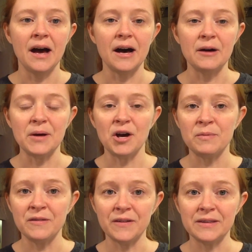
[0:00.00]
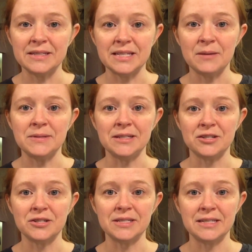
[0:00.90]
I hope you found the tips
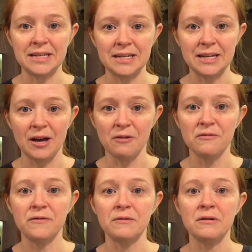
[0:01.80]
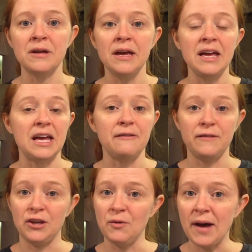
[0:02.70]
interesting and helpful. If
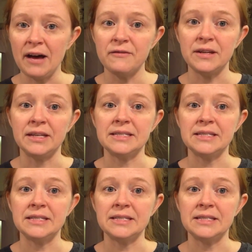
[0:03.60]
you have any